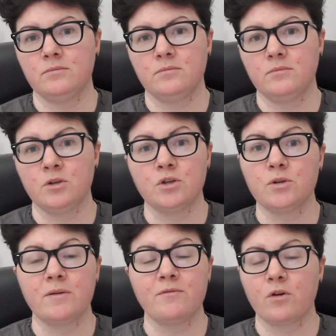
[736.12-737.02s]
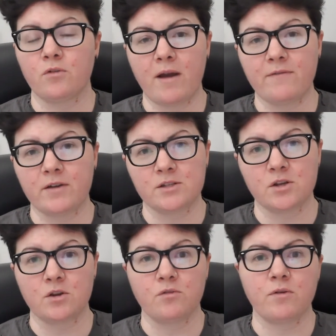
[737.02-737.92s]
you could do infographics, you
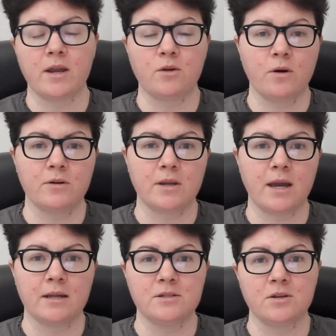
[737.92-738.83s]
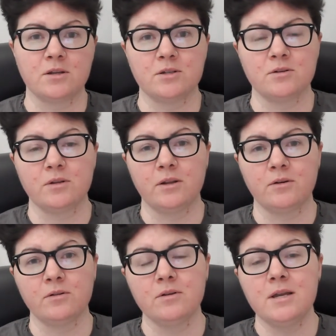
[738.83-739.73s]
can create quote cards, you can do
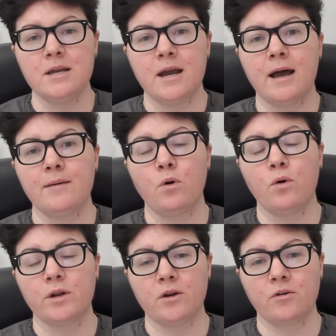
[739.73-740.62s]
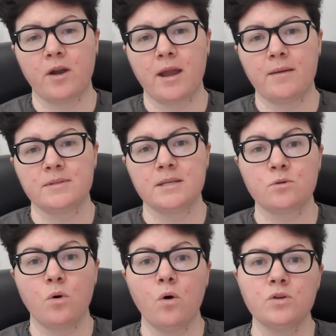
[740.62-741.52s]
little audiograms. There's
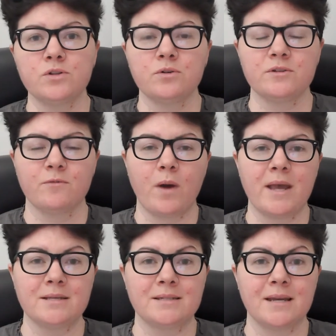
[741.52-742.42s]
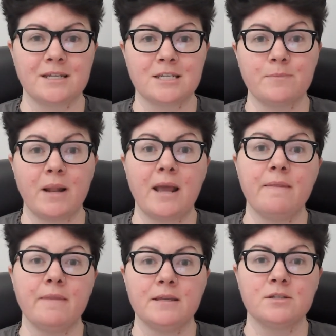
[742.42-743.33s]
all sorts of ways to
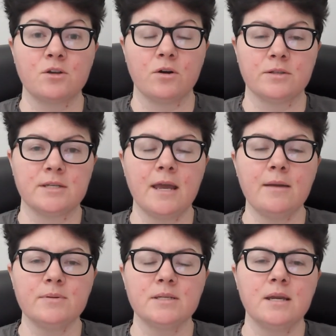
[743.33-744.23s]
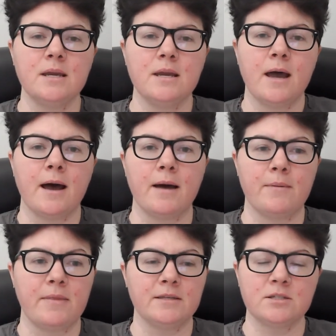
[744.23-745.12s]
explain these concepts.
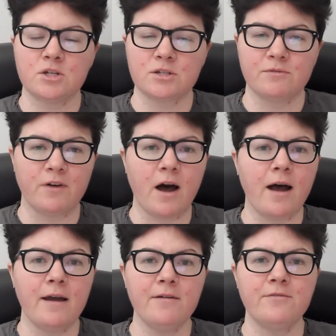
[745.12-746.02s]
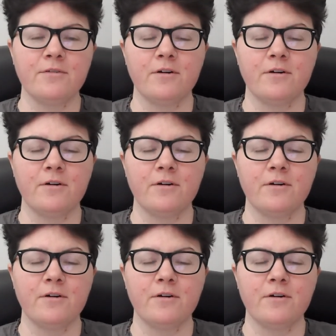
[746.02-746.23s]
And these are just 5